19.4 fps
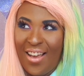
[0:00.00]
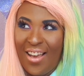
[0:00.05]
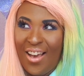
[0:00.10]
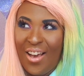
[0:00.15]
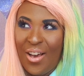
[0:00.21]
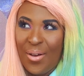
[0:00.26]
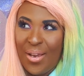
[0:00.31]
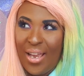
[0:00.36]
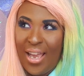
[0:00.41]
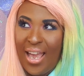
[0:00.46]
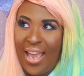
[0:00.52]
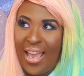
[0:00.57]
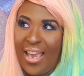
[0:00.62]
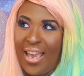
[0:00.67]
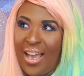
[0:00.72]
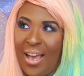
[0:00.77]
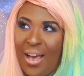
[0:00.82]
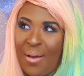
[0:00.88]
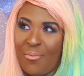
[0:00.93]
Okay,
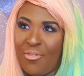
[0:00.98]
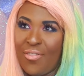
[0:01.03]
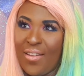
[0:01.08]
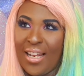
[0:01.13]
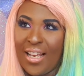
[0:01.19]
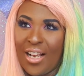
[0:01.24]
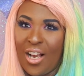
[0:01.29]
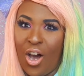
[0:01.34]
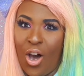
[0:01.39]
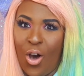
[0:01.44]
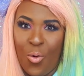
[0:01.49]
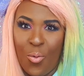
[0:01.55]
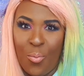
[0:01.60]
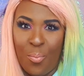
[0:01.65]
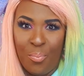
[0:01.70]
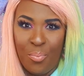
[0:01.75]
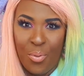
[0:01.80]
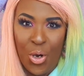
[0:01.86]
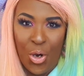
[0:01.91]
I'm feeling a whole
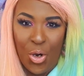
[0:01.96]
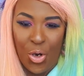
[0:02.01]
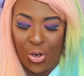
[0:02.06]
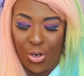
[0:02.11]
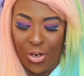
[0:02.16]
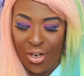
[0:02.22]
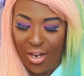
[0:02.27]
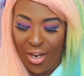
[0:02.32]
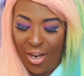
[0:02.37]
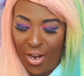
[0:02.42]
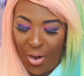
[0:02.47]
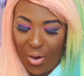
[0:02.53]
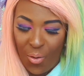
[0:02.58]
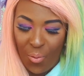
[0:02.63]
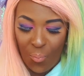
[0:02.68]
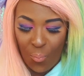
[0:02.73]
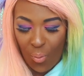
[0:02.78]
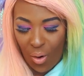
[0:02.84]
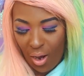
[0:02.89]
book.
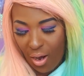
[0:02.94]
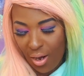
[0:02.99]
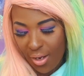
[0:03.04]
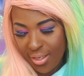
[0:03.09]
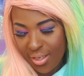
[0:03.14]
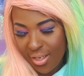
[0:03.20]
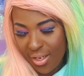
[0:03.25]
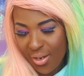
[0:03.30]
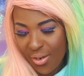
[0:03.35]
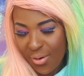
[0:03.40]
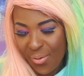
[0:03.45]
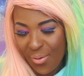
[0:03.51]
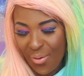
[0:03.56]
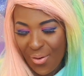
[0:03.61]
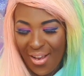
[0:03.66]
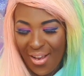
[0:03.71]
What are you?